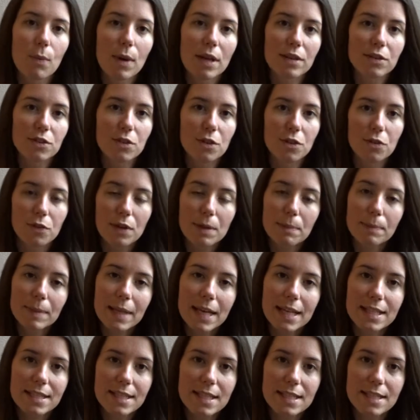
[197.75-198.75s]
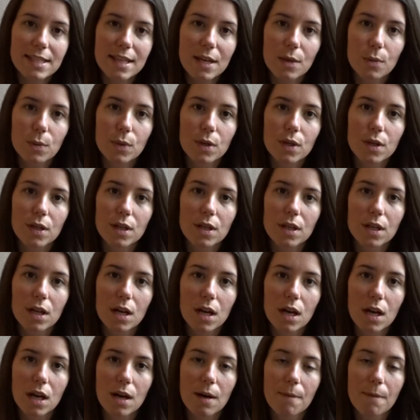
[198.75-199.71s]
went to 3 places that were